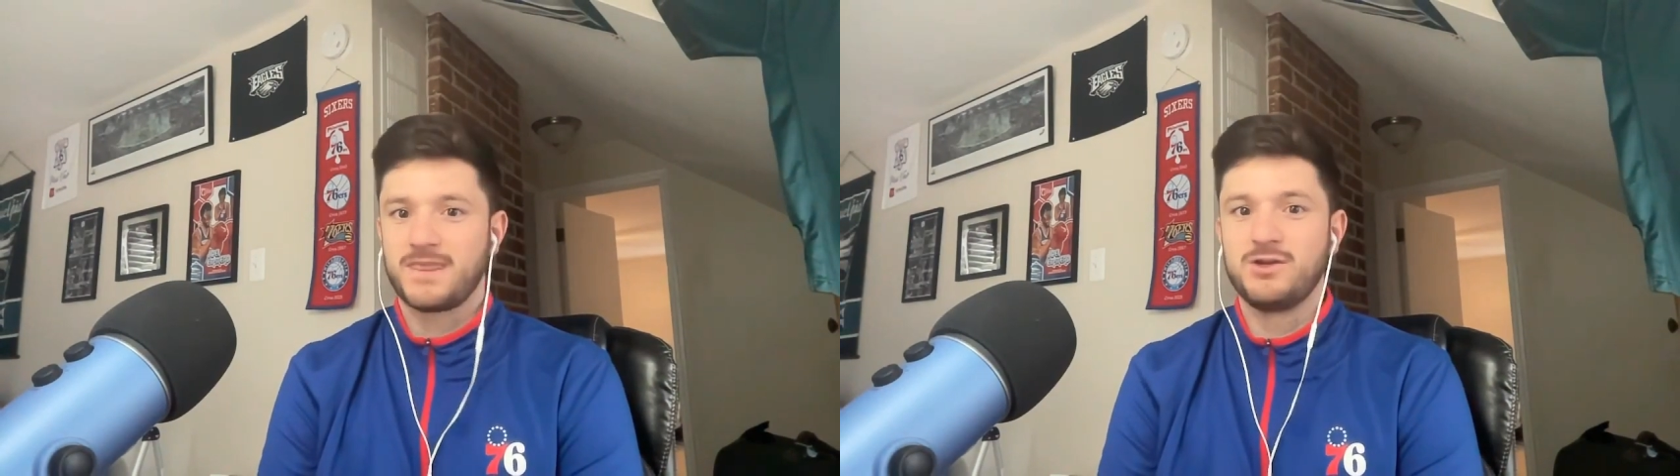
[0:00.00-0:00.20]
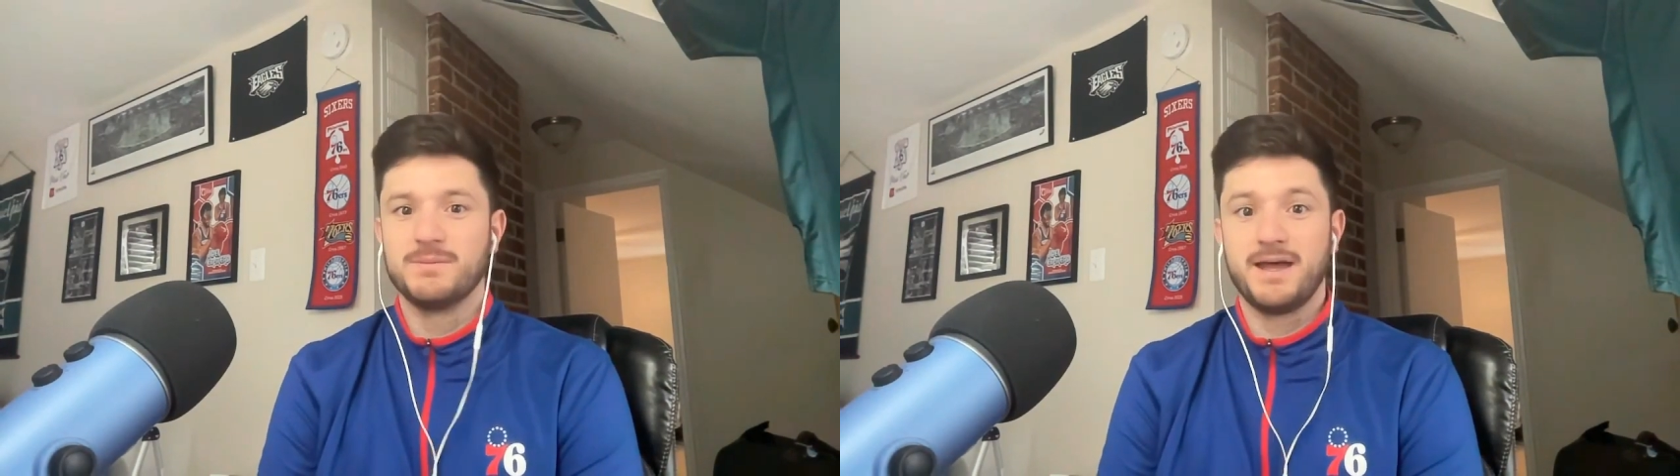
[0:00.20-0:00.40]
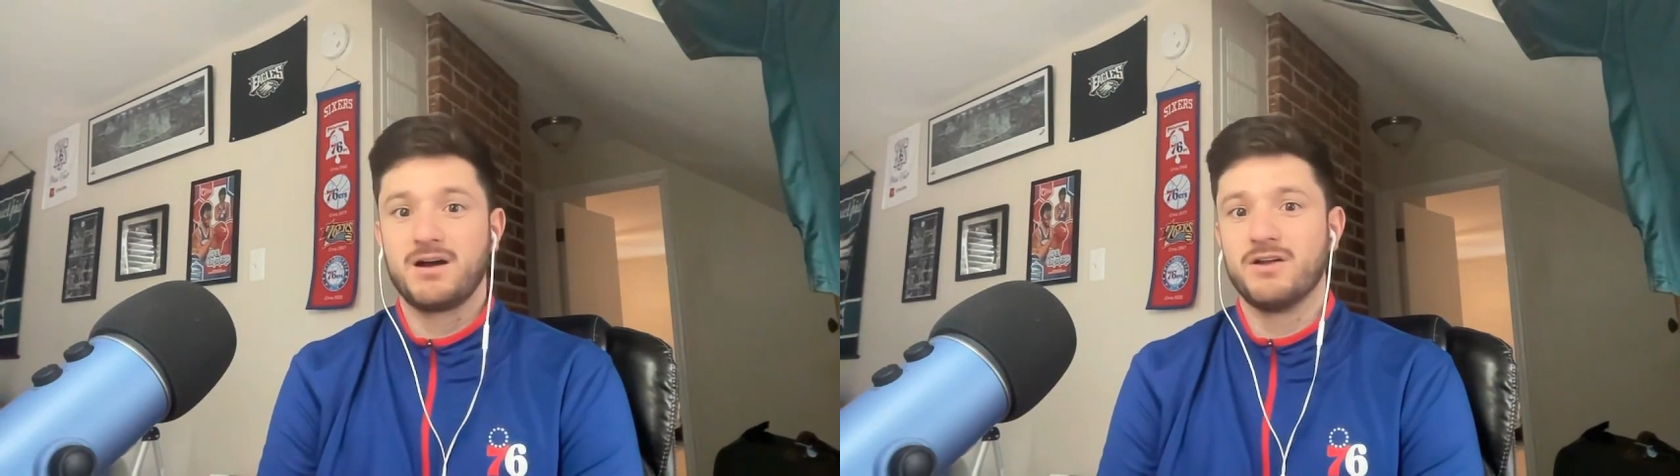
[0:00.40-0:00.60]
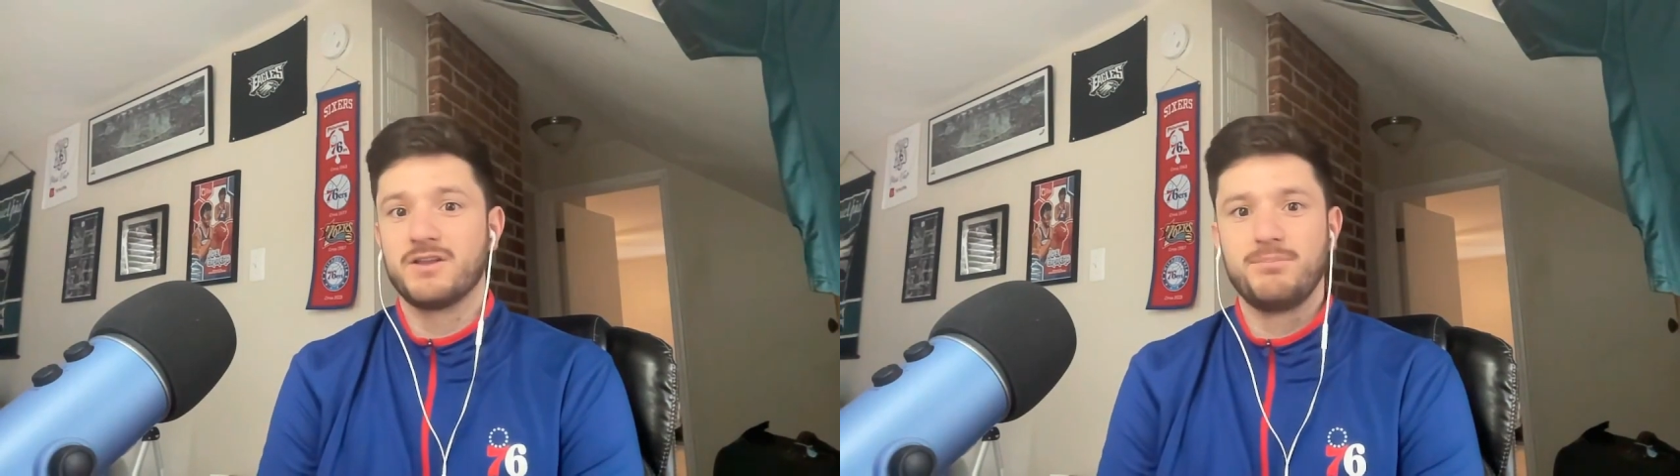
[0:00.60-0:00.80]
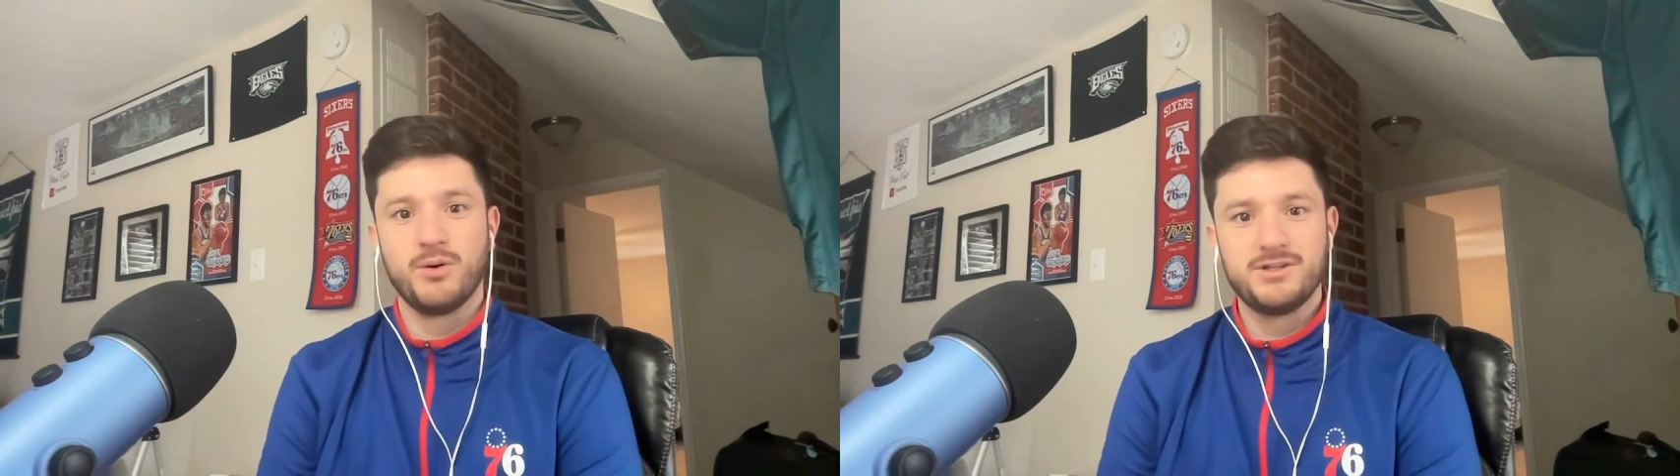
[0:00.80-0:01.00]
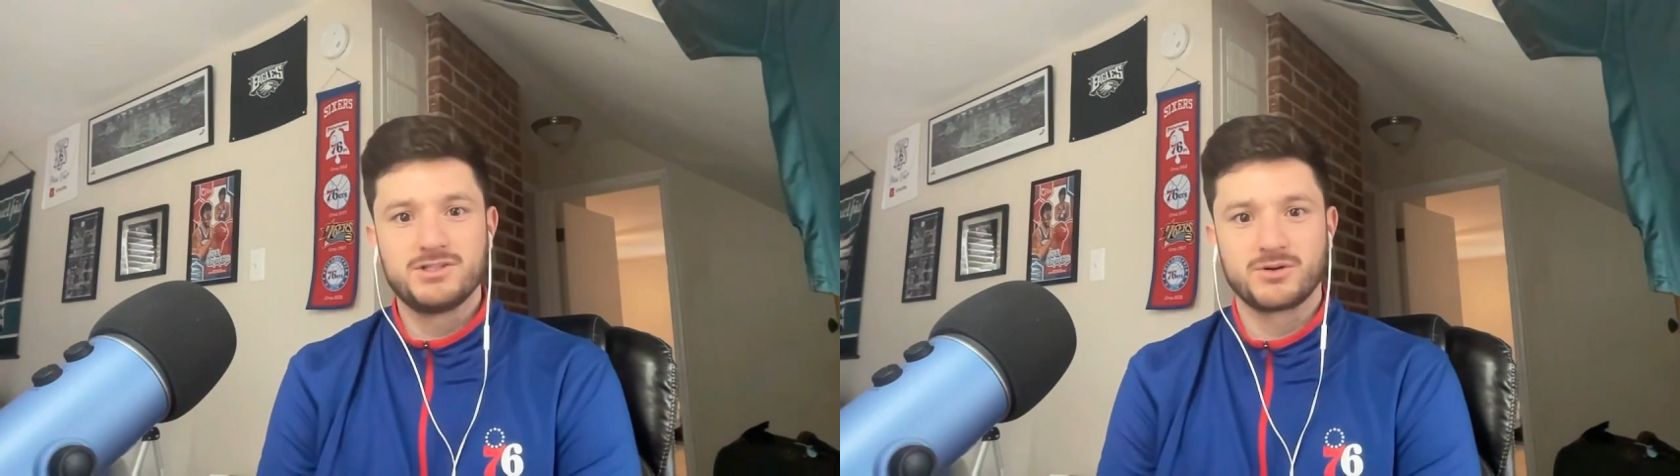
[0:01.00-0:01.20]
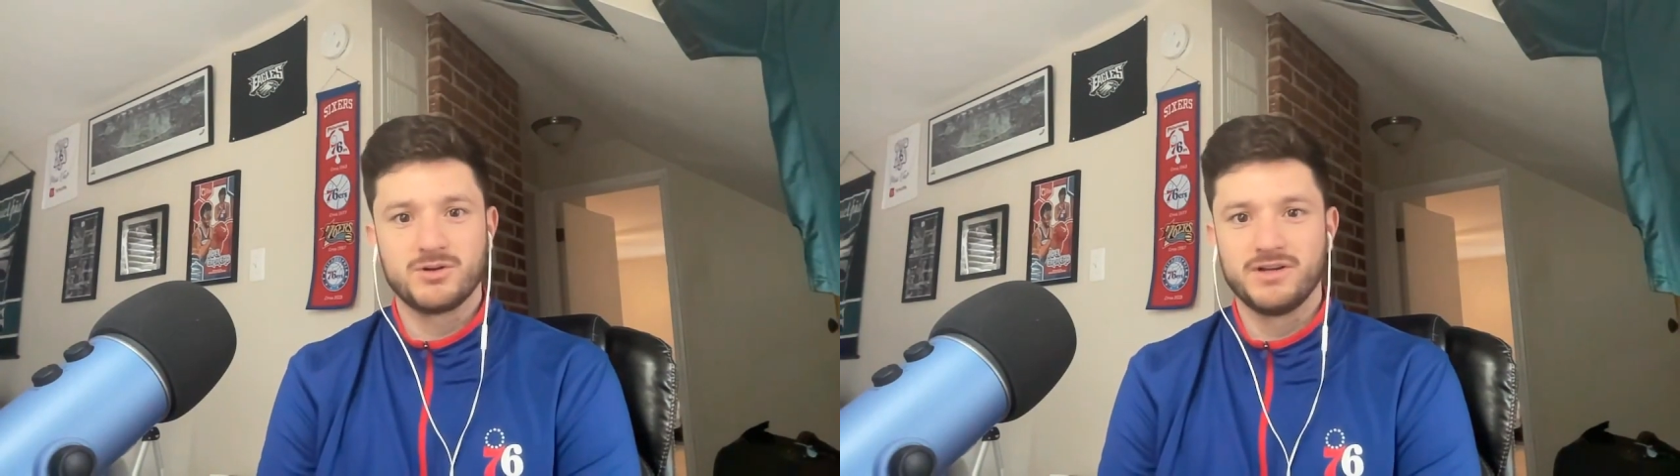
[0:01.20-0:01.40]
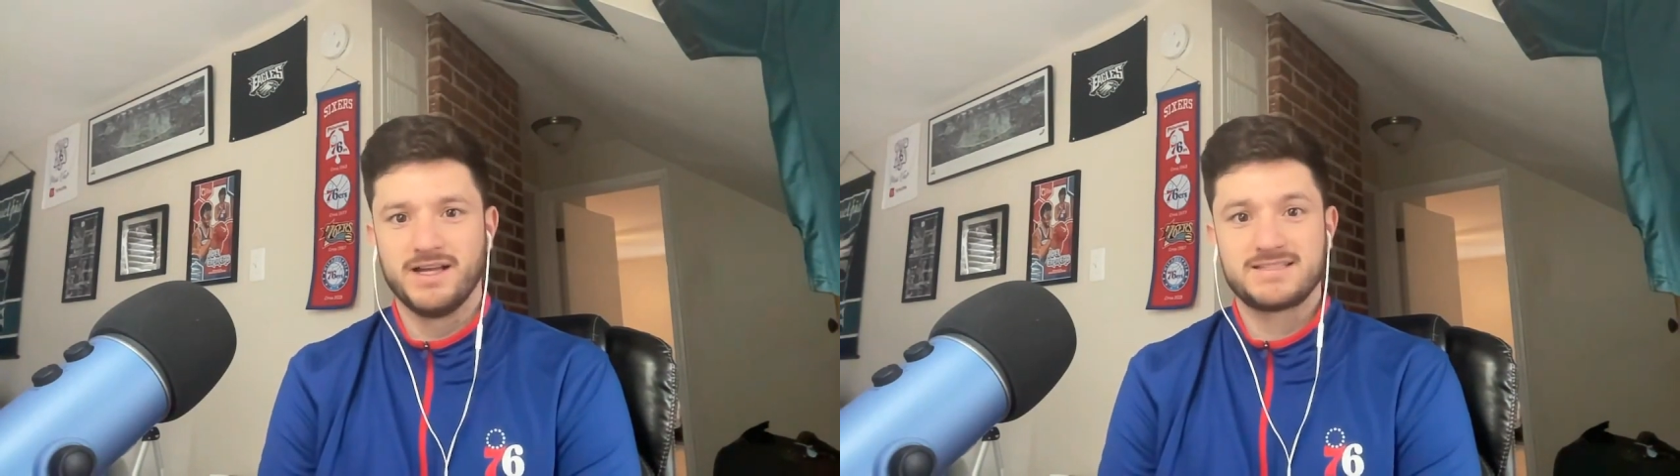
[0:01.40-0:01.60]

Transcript: You can bet on the point total,